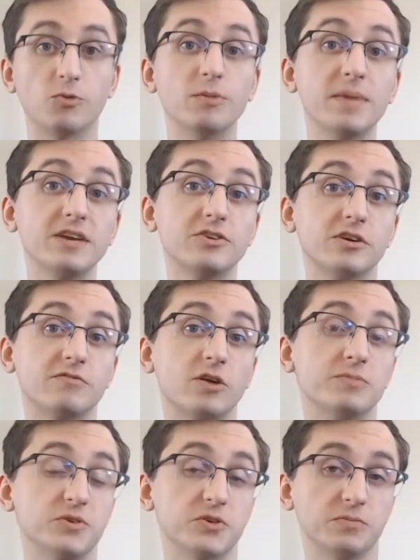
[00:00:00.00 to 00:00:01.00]
The remainder of
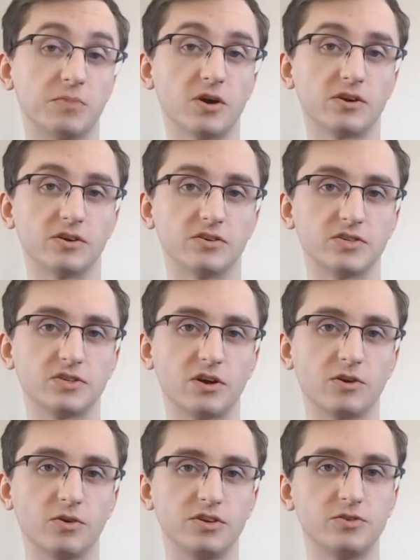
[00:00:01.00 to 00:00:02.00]
our musical markers
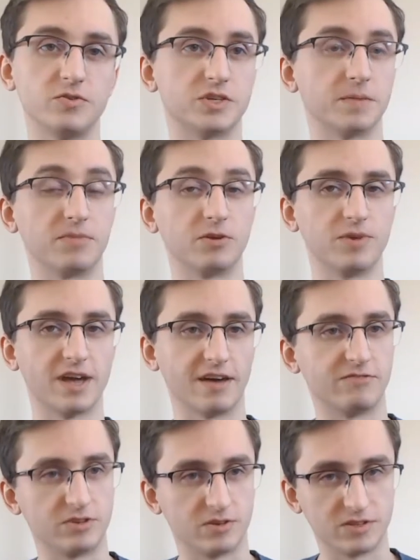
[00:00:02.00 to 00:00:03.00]
are going to use something we
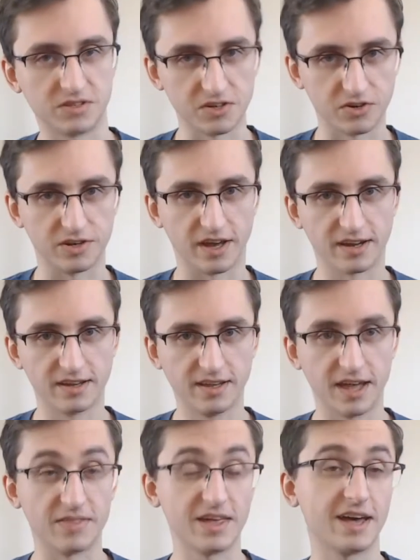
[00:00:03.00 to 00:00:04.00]
haven't considered yet,
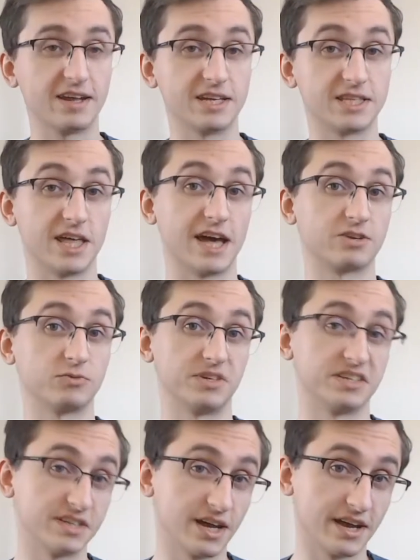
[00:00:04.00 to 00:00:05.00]
and that is the actual
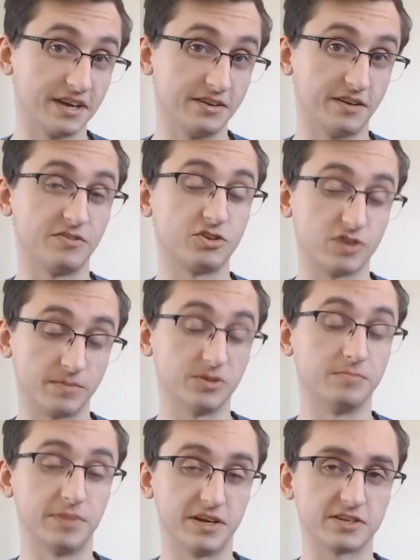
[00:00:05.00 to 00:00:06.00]
design of the
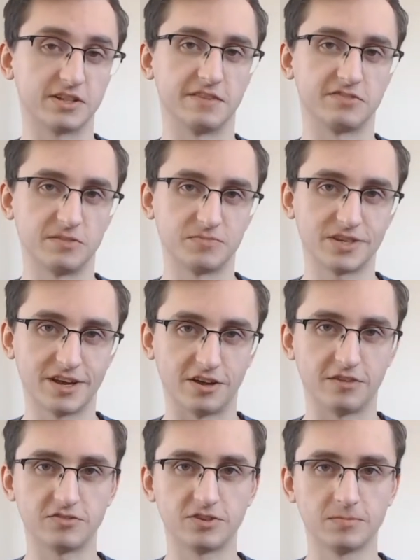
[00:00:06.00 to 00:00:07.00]
treble and bass clefs
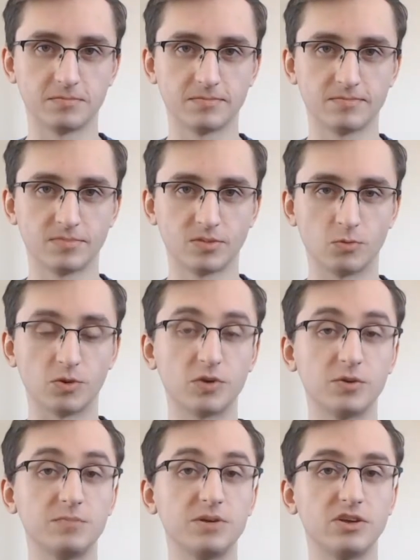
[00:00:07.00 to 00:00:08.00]
themselves. We're
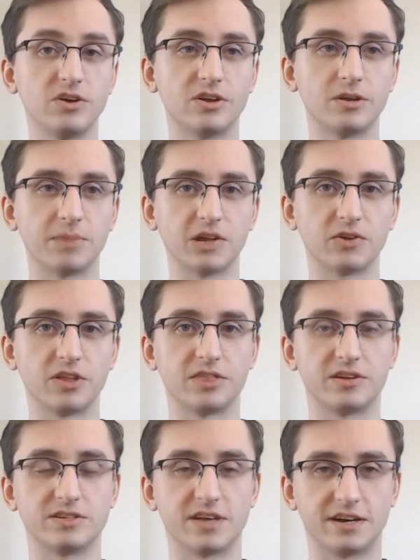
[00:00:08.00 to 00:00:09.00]
going to begin by looking at
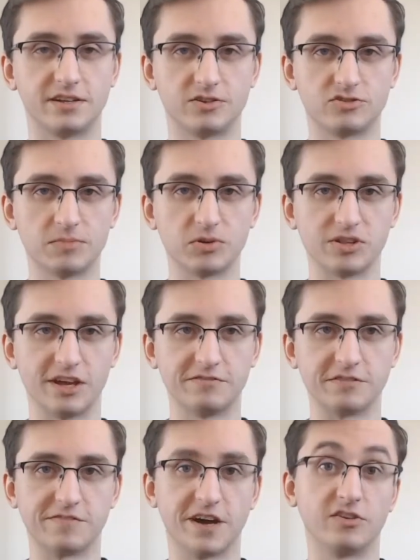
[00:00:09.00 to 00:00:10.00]
the design of the treble
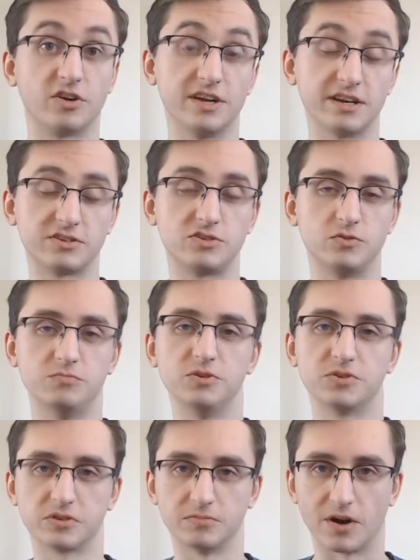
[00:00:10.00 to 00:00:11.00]
clef to find our next 2
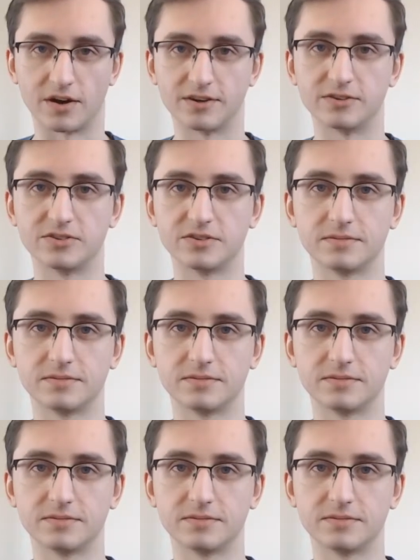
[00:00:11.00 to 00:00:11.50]
musical markers.